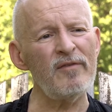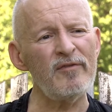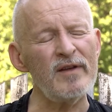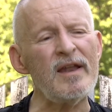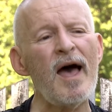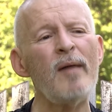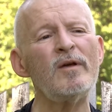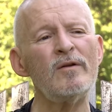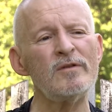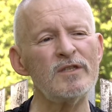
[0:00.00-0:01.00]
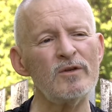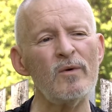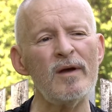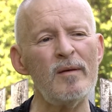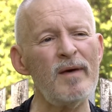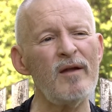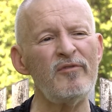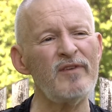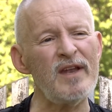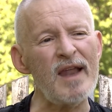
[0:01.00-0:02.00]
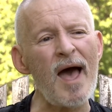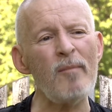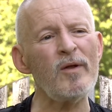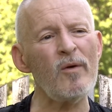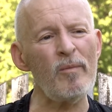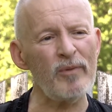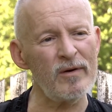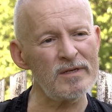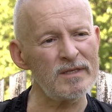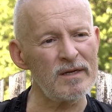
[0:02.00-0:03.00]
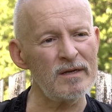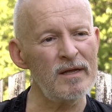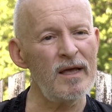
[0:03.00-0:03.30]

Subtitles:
phenomenal story about a phenomenal person.